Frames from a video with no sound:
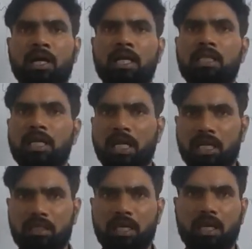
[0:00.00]

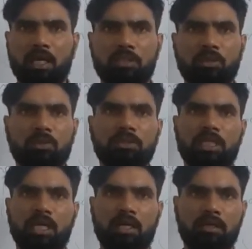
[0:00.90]
there also
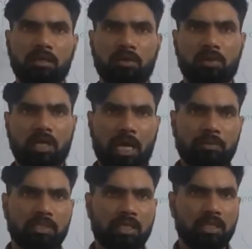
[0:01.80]
certain
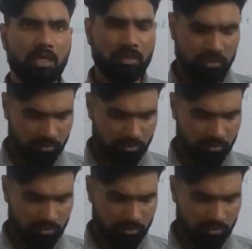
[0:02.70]
tribes are there.